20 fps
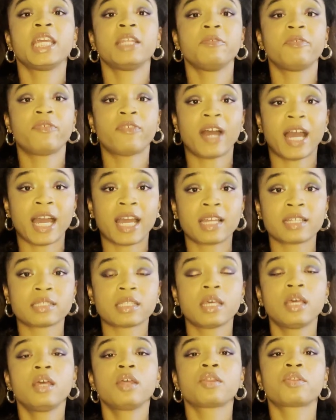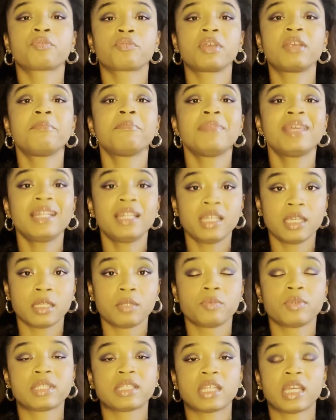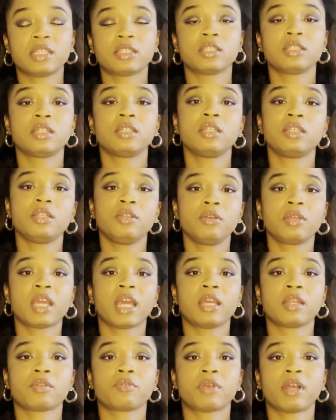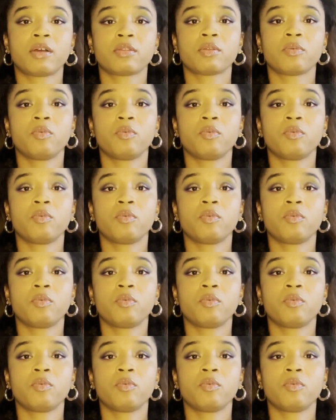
In fact, 3 million were stationed in the UK throughout the